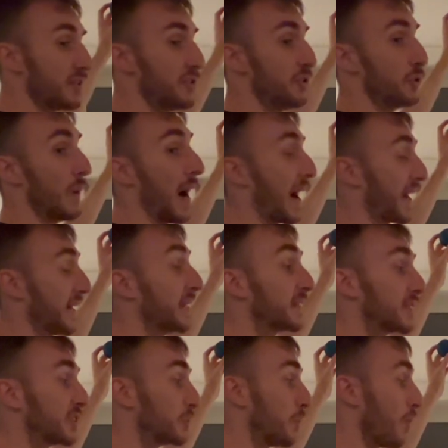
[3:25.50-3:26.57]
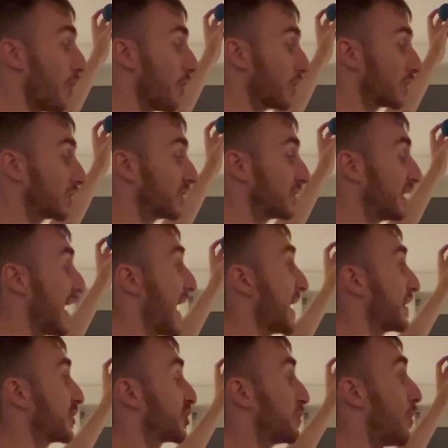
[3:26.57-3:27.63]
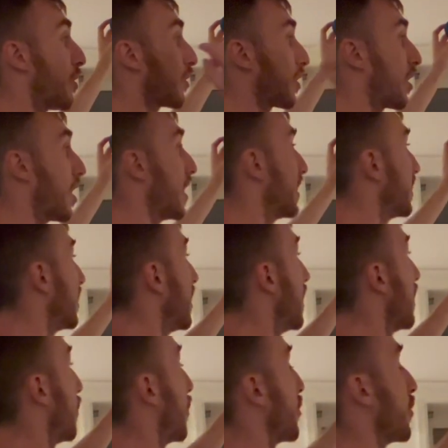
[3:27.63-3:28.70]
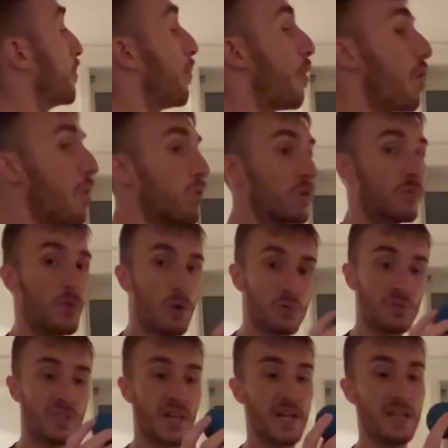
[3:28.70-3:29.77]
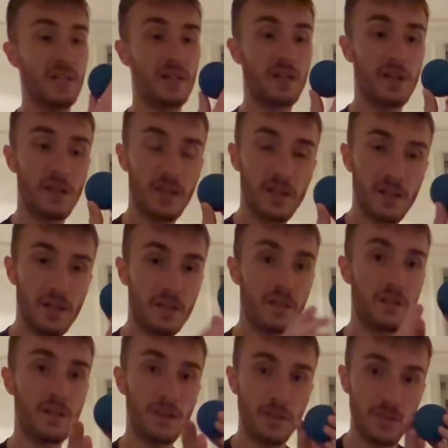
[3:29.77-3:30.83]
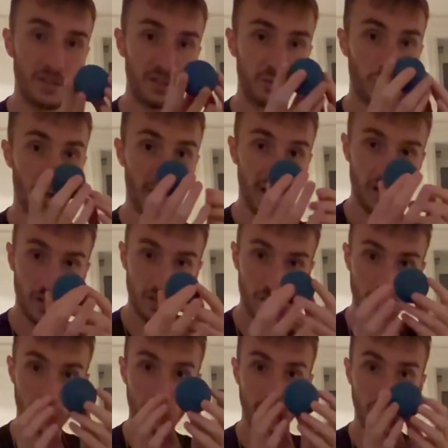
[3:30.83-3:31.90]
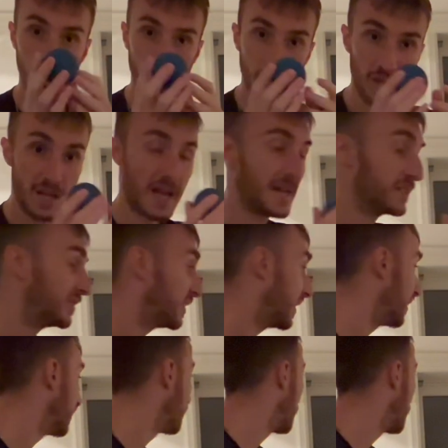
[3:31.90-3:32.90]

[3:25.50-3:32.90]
to you how to hit this ball to add a small cut where the ball will rotate this way, as in